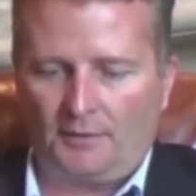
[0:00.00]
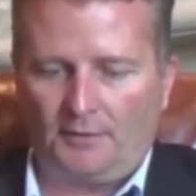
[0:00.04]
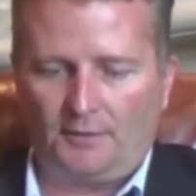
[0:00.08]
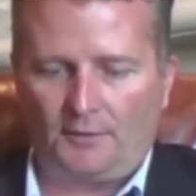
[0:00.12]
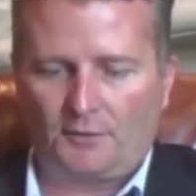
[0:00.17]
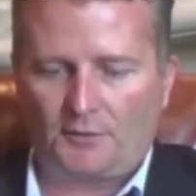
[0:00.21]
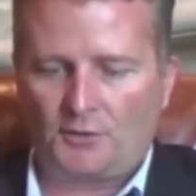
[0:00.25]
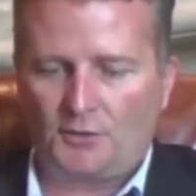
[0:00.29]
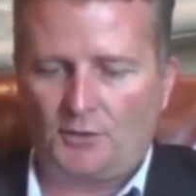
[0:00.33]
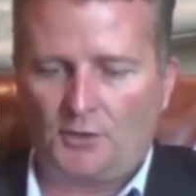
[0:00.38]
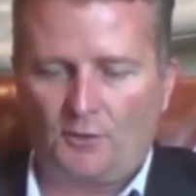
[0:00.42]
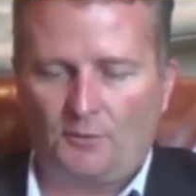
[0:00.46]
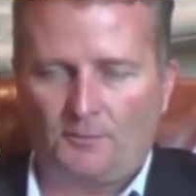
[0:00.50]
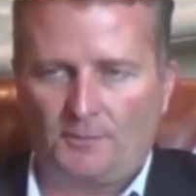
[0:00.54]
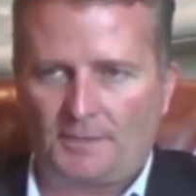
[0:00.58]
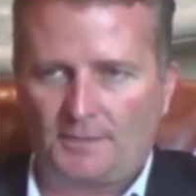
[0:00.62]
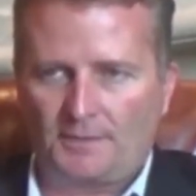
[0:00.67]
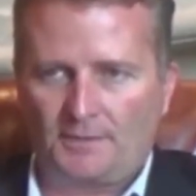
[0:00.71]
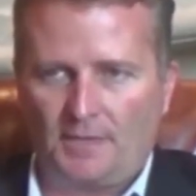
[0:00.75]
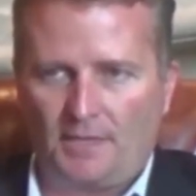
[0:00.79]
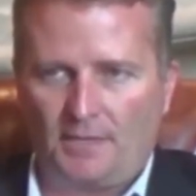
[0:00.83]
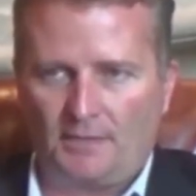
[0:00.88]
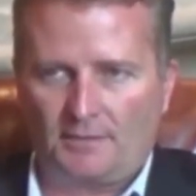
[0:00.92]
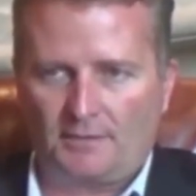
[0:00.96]
There's no
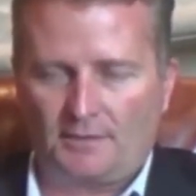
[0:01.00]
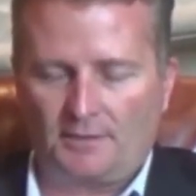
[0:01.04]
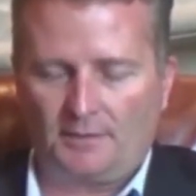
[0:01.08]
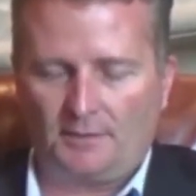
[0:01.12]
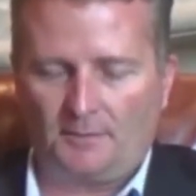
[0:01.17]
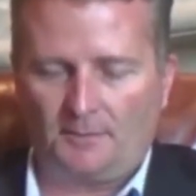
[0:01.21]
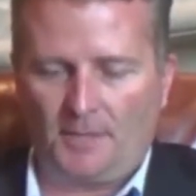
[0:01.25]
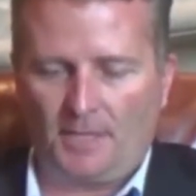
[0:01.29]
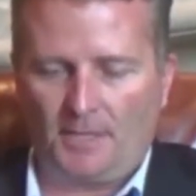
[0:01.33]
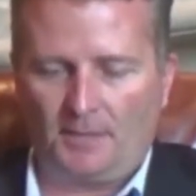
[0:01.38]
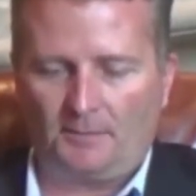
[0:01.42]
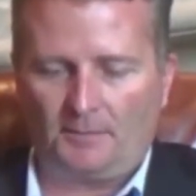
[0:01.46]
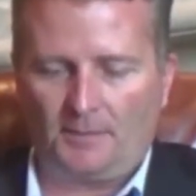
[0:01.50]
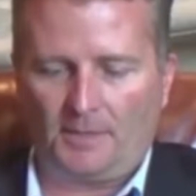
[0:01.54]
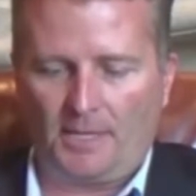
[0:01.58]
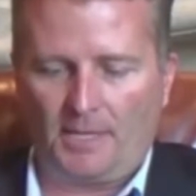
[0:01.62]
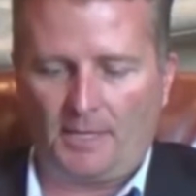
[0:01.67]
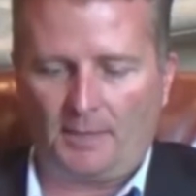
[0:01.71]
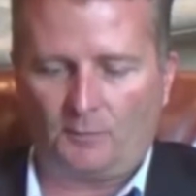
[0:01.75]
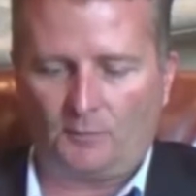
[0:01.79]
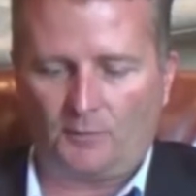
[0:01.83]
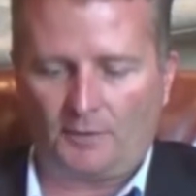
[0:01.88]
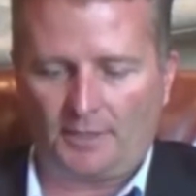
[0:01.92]
mistakes in the pay plan.